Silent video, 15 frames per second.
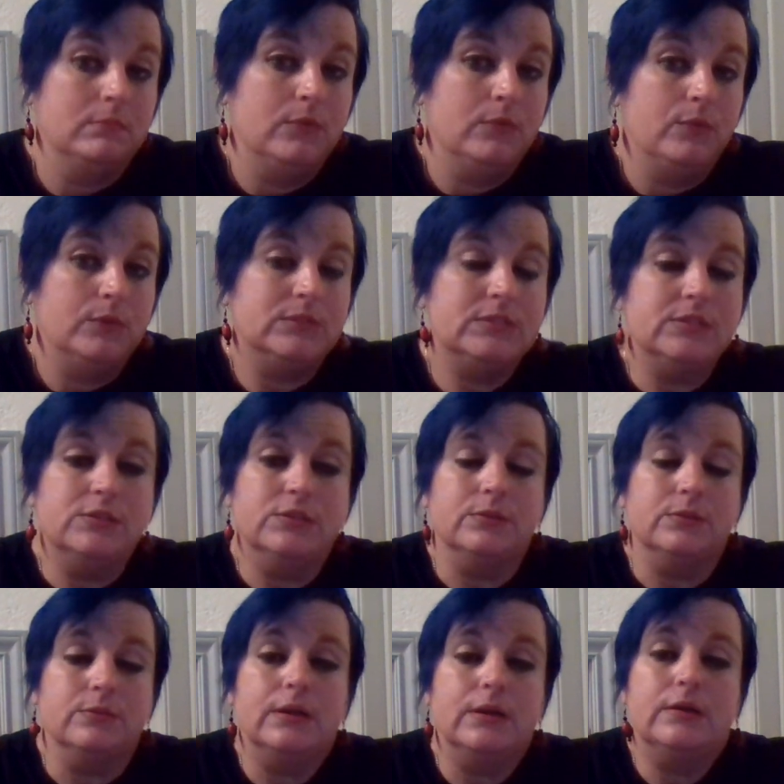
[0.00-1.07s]
what's he
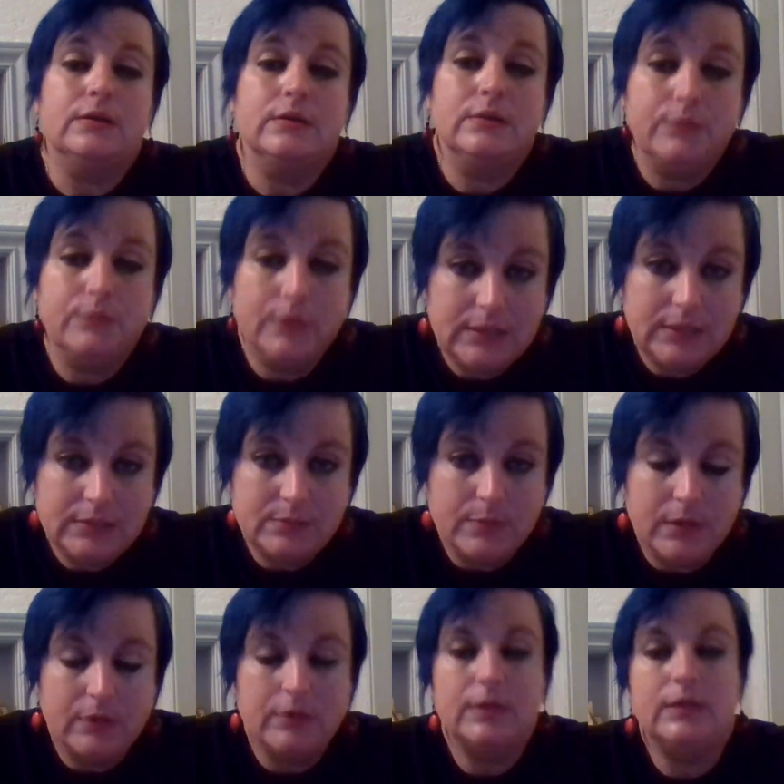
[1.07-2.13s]
do? Well, when he's
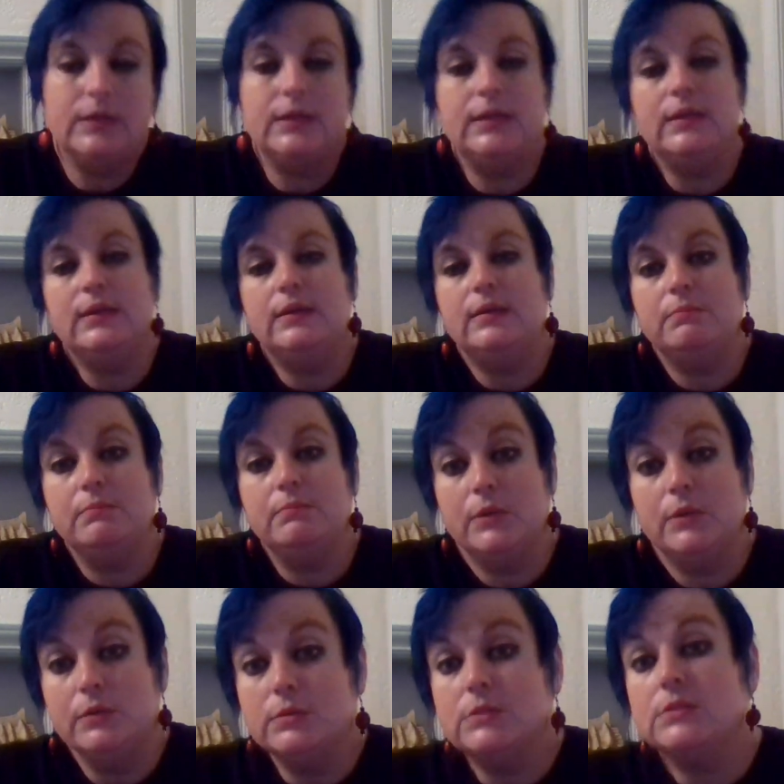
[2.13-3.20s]
married, he
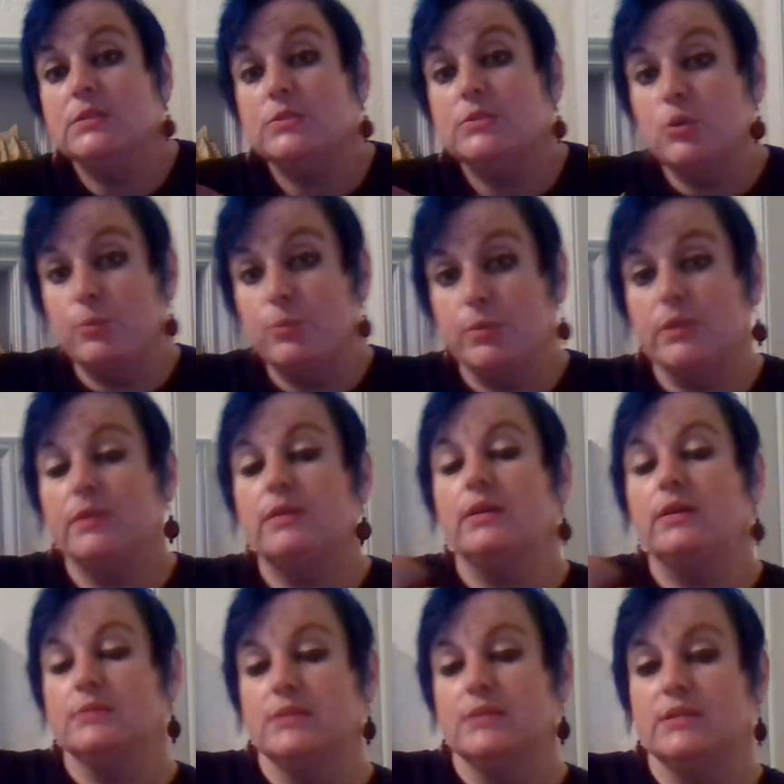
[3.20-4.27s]
uses his nobility
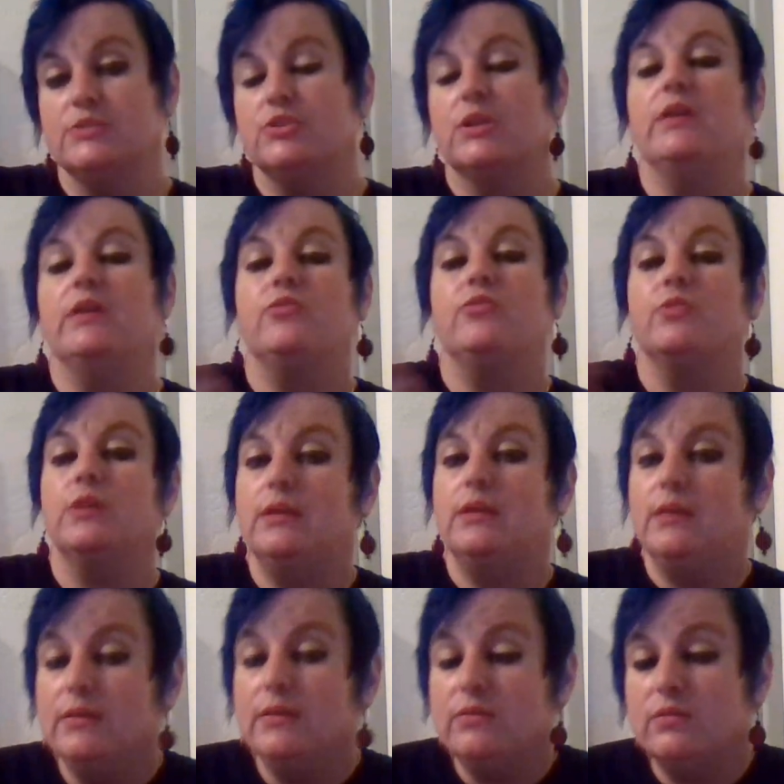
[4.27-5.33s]
and his education. He
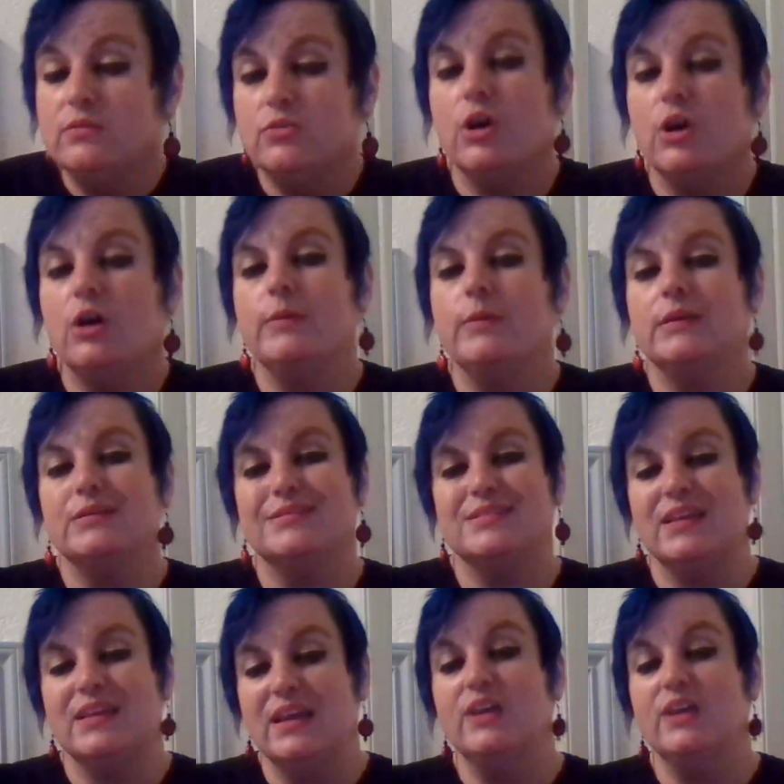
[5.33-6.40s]
gets a job as
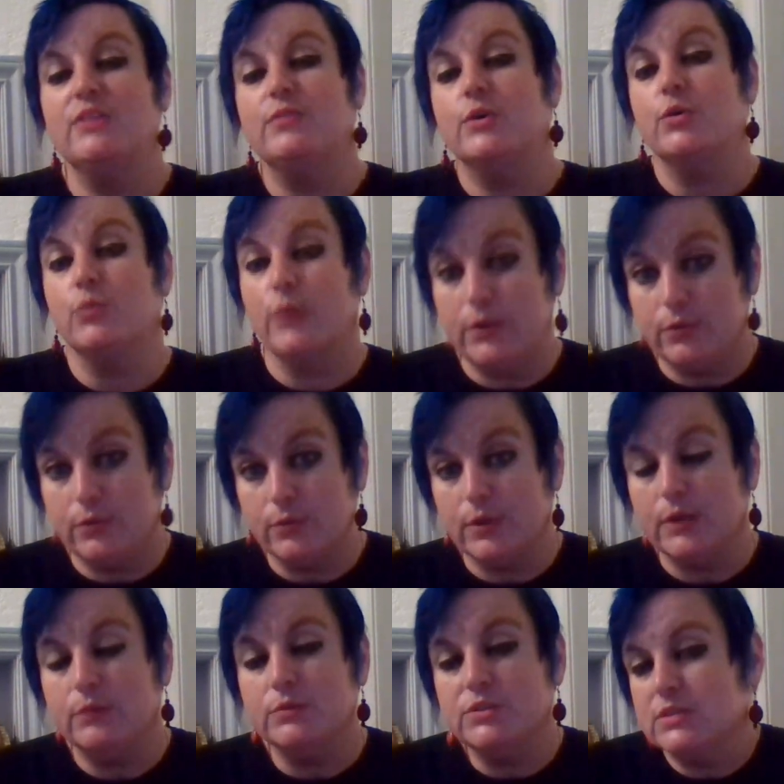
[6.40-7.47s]
the head of a
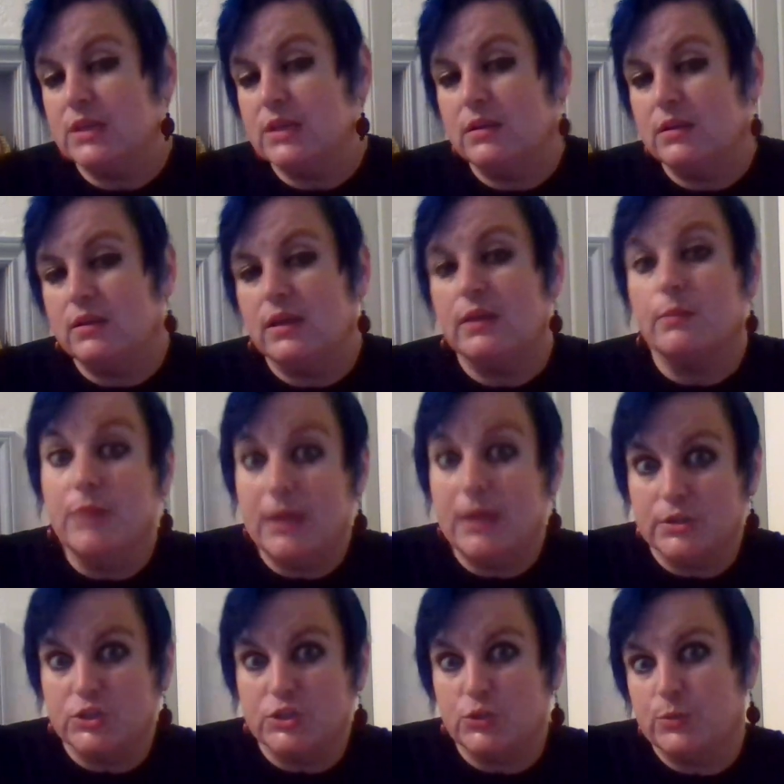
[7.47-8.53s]
granary, which is kind of like
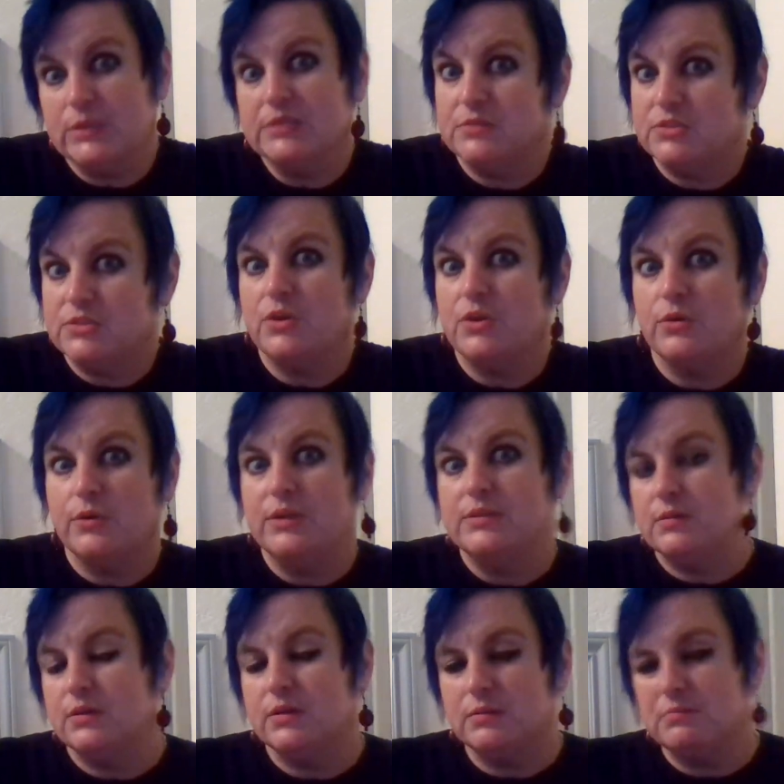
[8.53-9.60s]
management. So
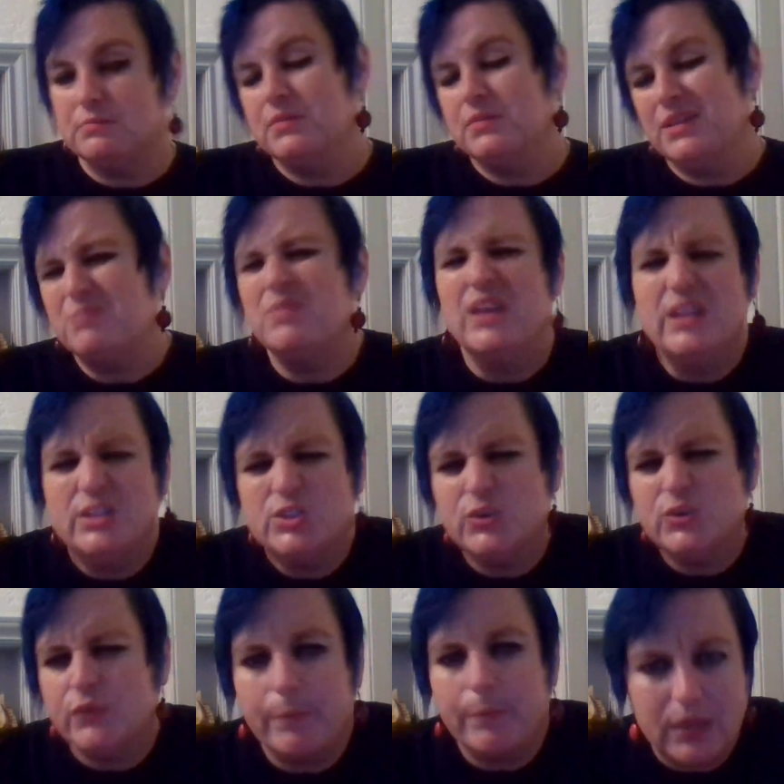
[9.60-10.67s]
he's like a manager
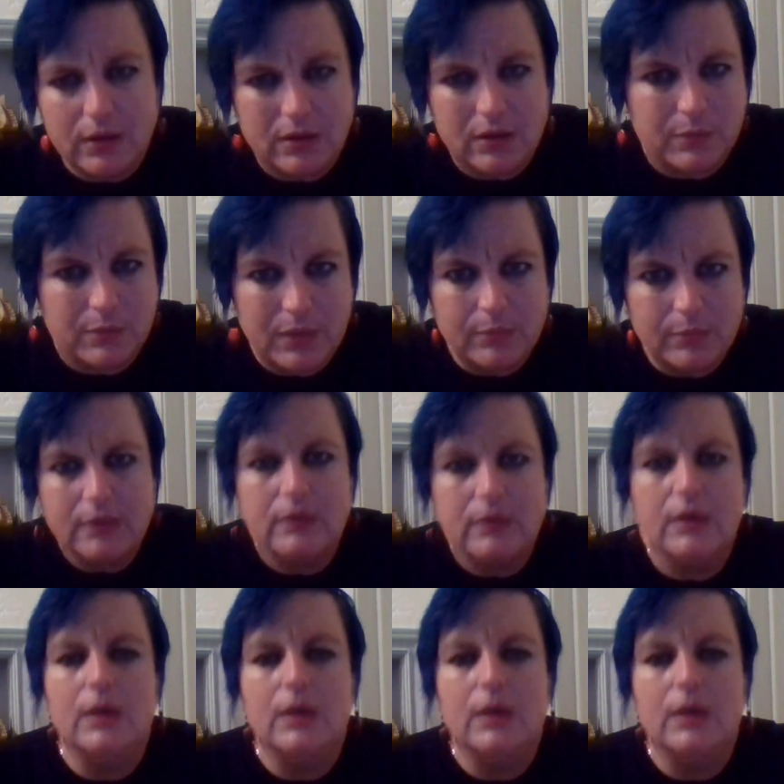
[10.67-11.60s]
of a bank, maybe.